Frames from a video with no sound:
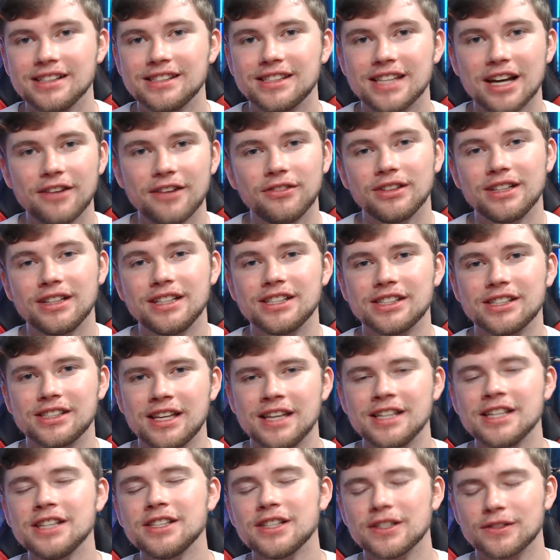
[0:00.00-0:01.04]
Definitely just,
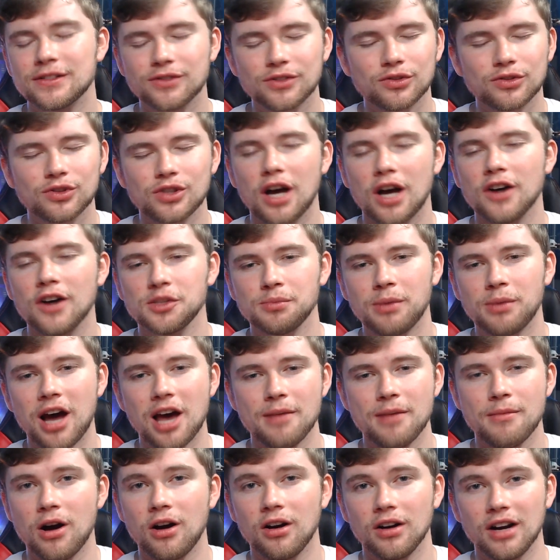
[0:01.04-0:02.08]
it's just a soft spot
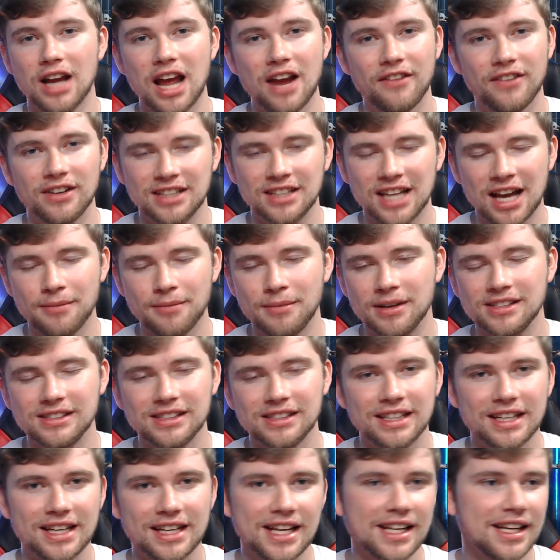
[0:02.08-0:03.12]
in my heart every time I
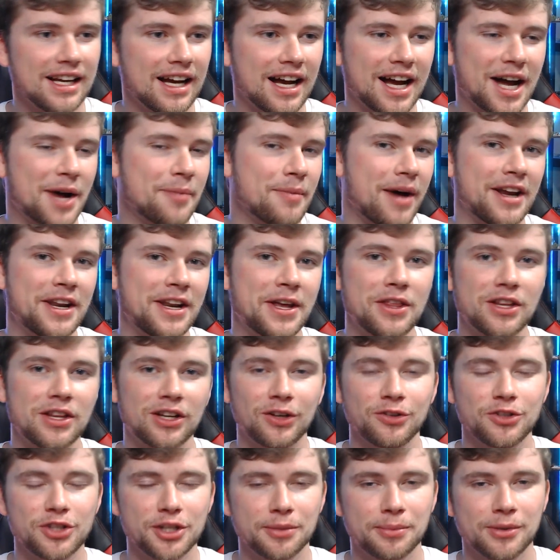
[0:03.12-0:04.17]
see it. I know the
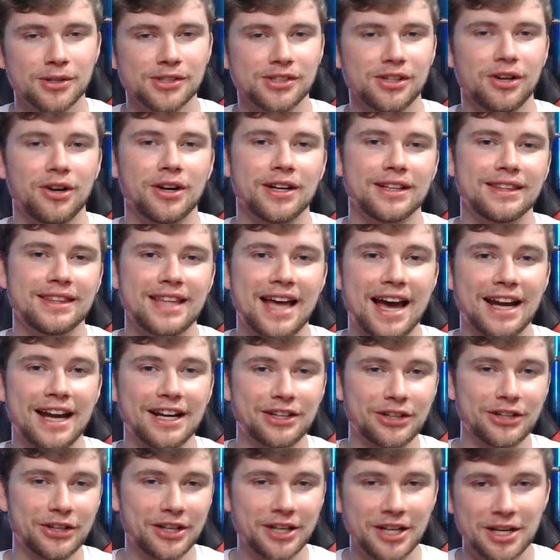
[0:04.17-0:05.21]
Clone Troopers aren't
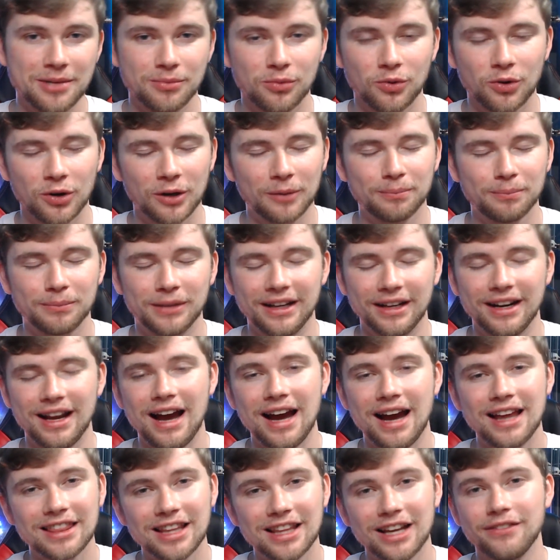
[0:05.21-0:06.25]
that good anymore, but
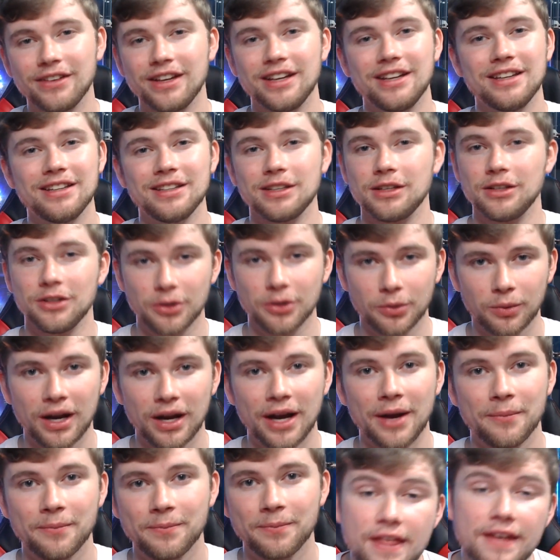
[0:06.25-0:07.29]
I love it either
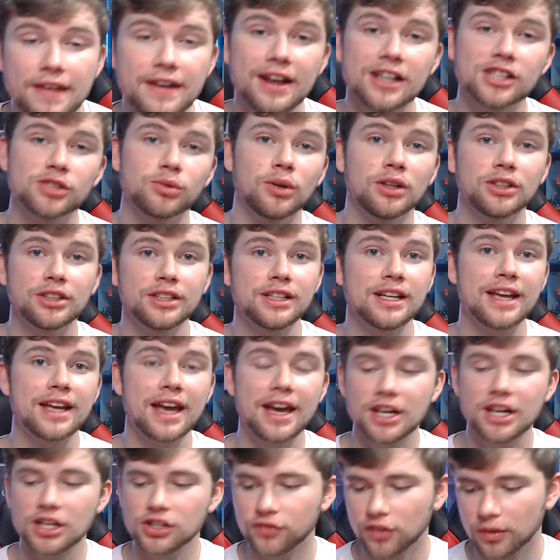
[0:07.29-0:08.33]
way. And then the next question
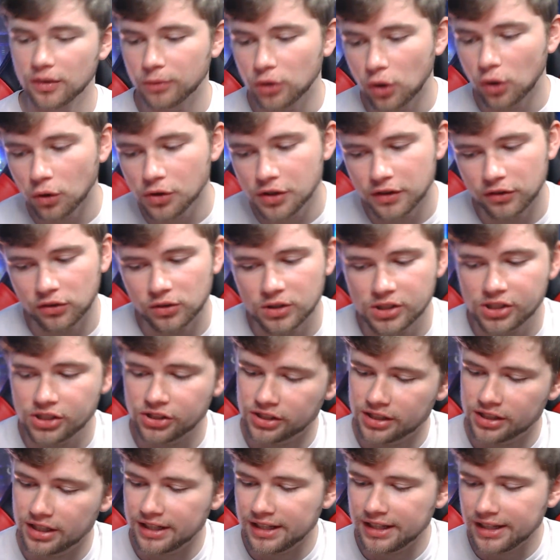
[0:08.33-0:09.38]
again is from Cold of
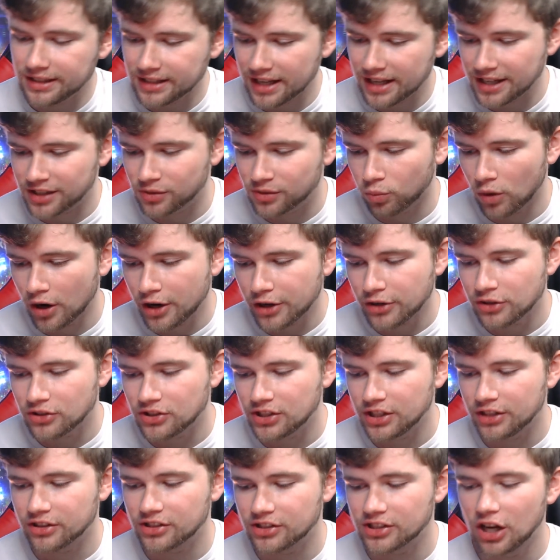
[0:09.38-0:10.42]
Christensen. He says, where do you
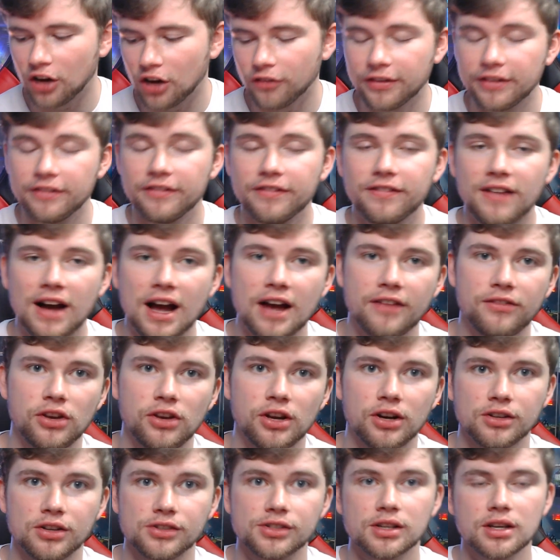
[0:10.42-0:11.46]
see yourself in 5
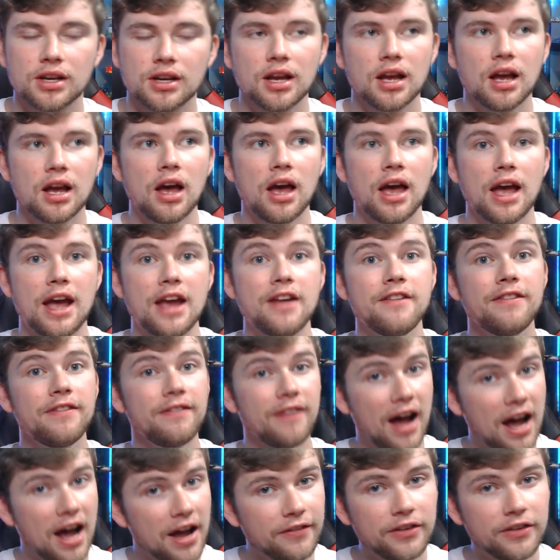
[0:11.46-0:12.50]
years? In
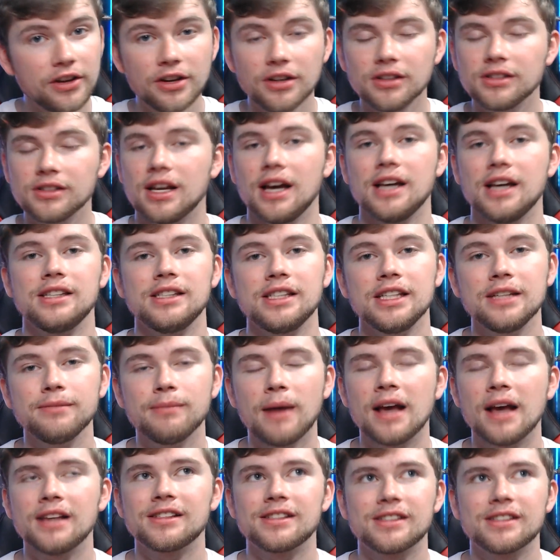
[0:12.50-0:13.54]
5 years, I see
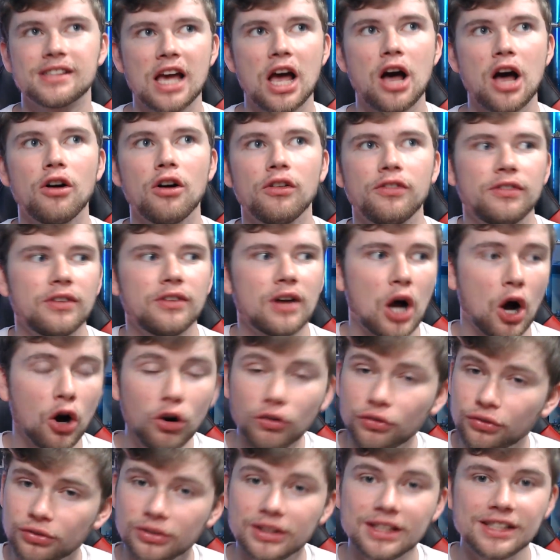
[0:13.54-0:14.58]
myself
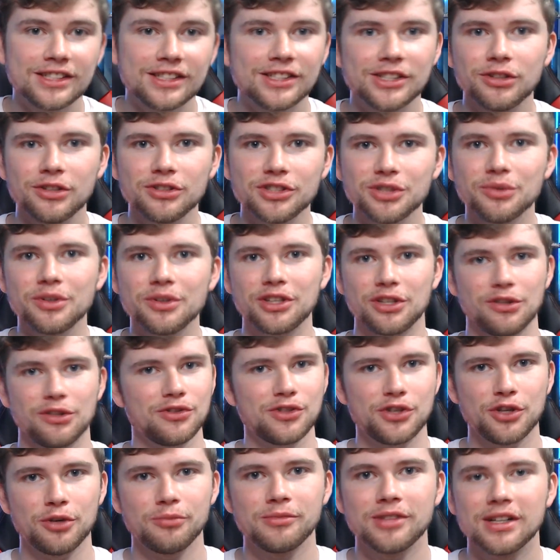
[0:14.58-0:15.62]
hopefully still doing
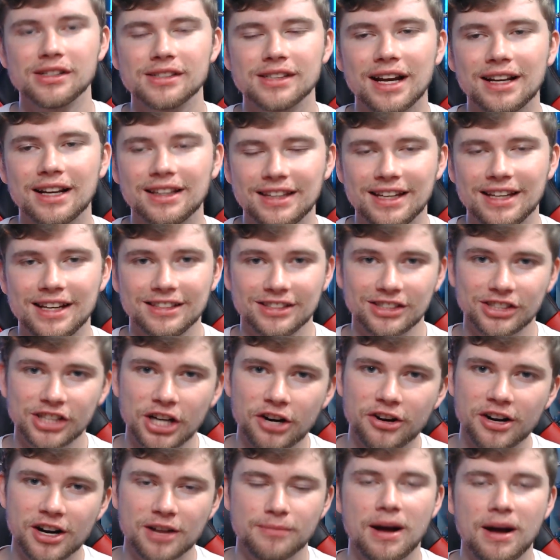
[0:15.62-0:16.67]
YouTube just like this,
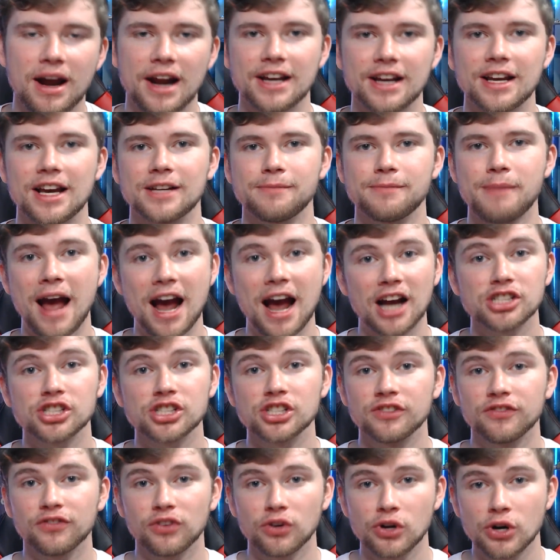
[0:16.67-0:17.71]
sharing my
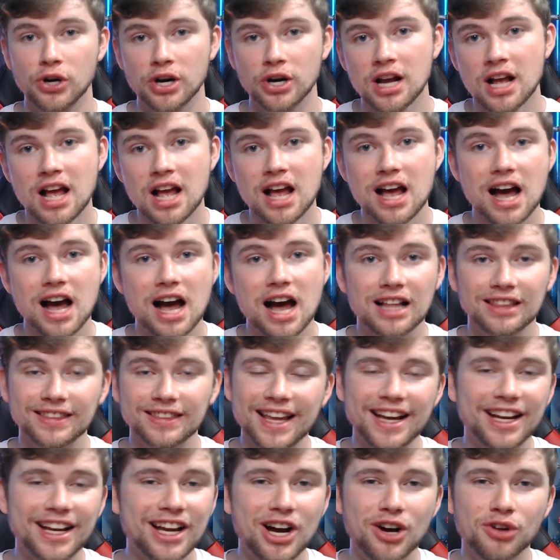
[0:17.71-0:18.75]
passion for
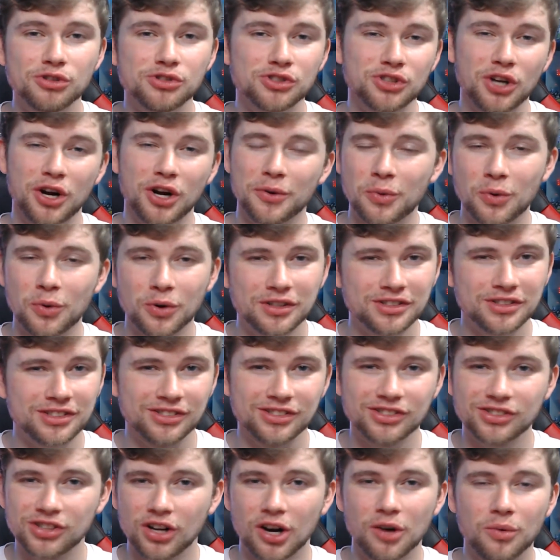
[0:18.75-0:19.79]
Lego, Star Wars,
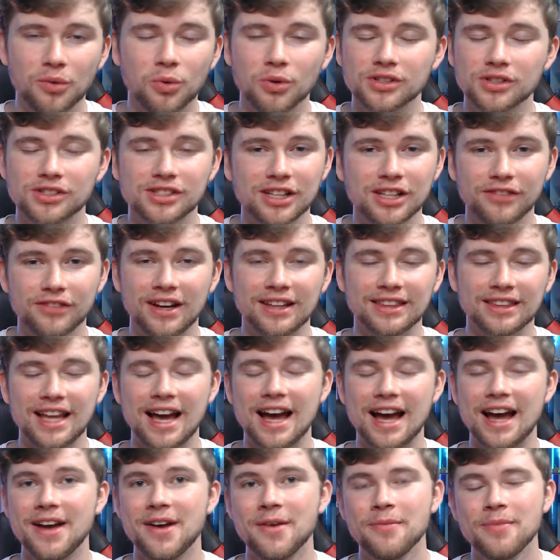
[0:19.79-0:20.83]
and Star Wars, stuff like
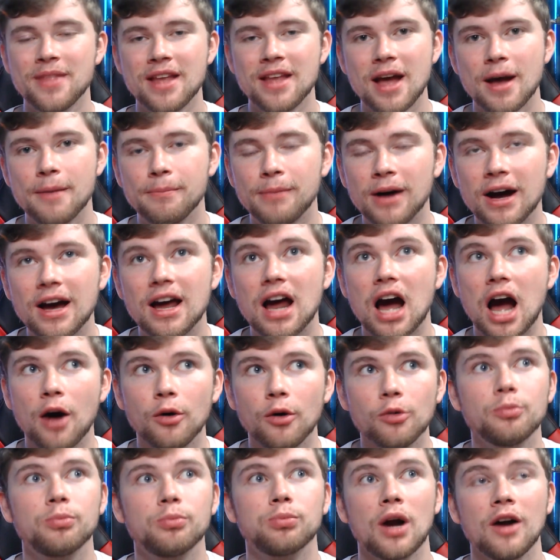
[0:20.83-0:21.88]
that. But
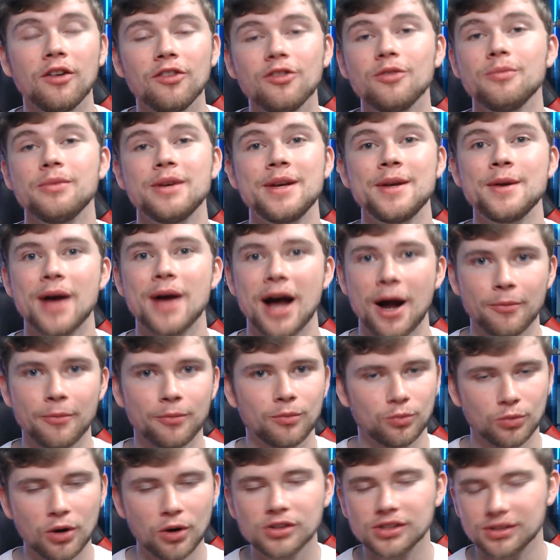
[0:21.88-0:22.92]
I'll probably be, I'm
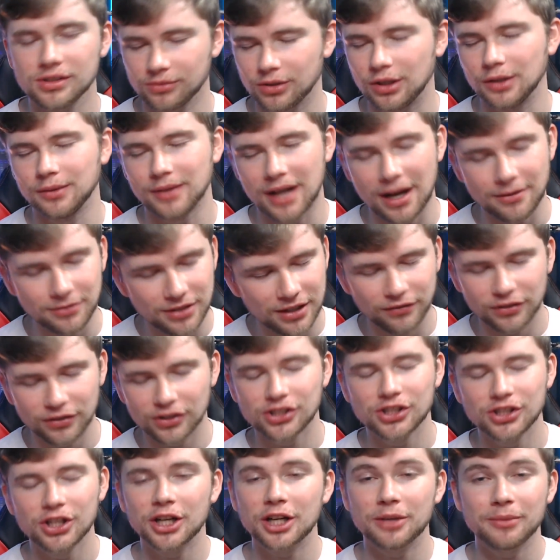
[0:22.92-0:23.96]
for
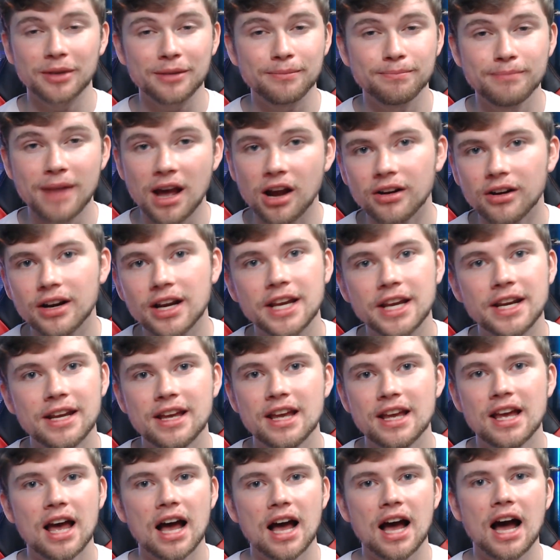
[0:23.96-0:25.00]
sure gonna be married.
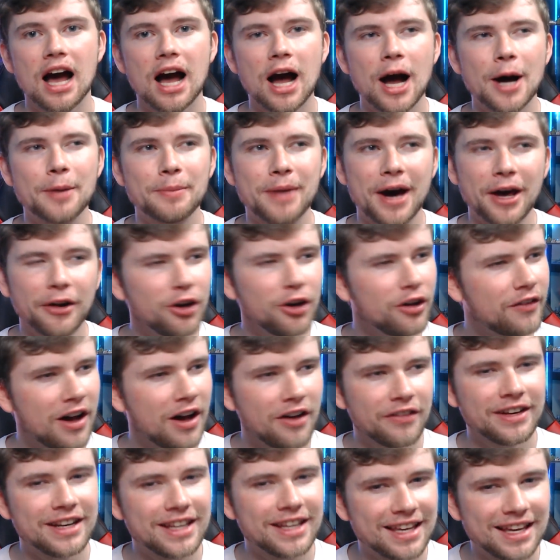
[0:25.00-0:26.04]
I don't know if I'll
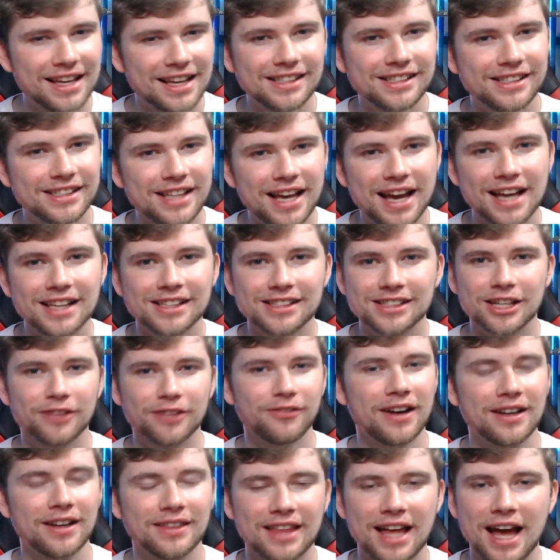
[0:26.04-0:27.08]
have any kids yet,
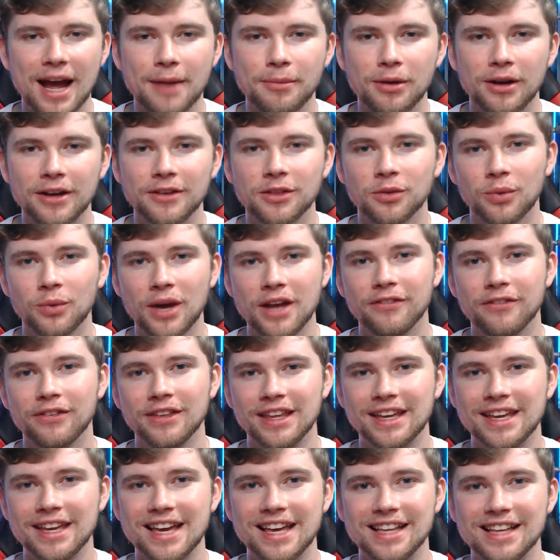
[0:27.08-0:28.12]
stuff like that. Probably have to wait for
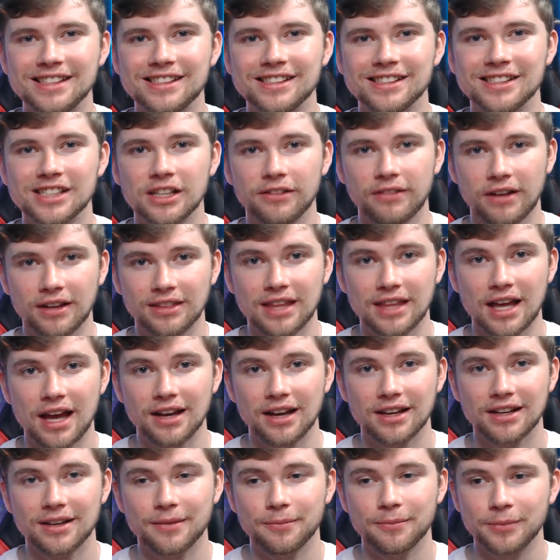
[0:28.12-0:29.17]
the kids and stuff like
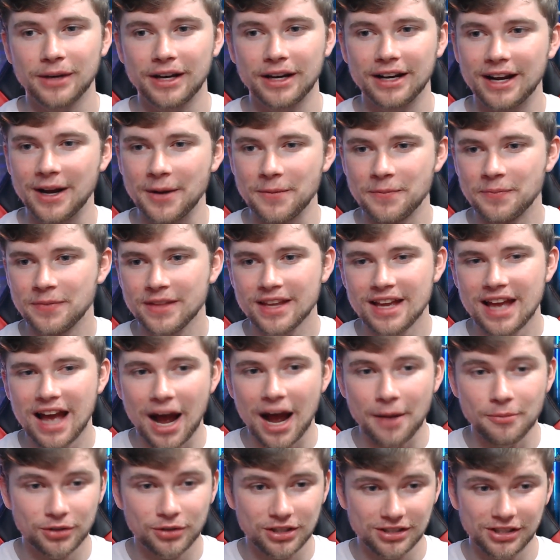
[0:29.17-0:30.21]
that. But
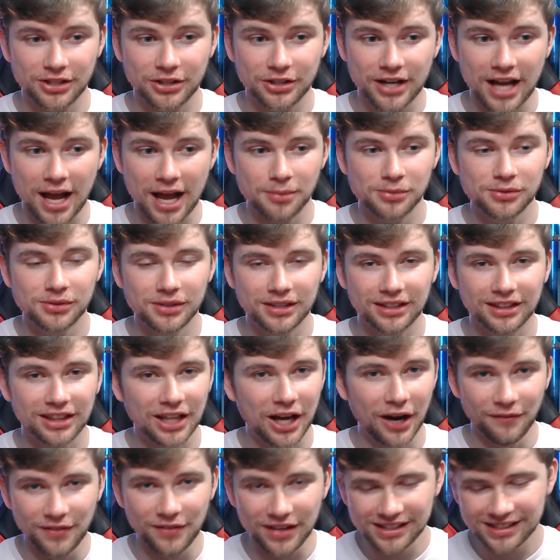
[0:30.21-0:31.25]
because they're gonna absolutely
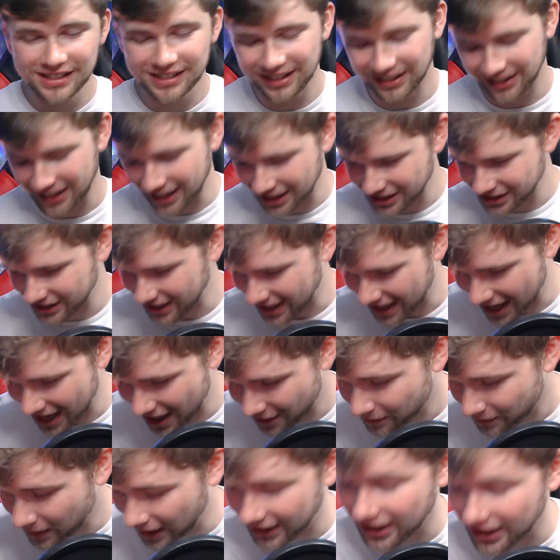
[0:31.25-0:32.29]
love this collection I
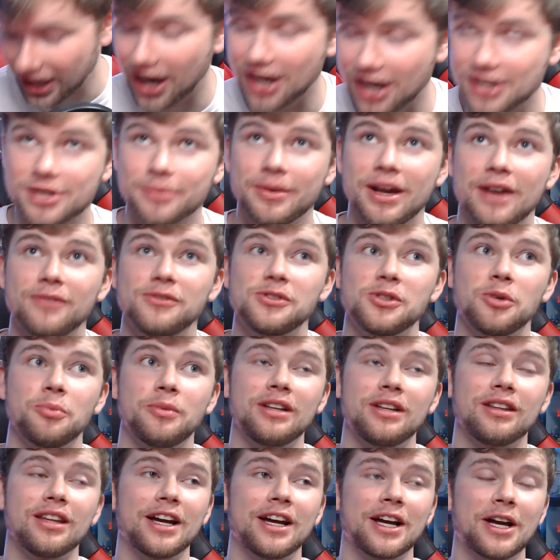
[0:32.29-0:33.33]
have. My gosh, I'm gonna have so
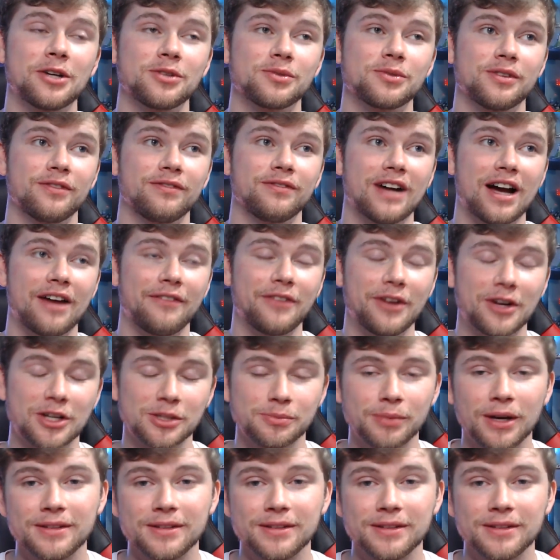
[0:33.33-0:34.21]
many Legos in 5 years.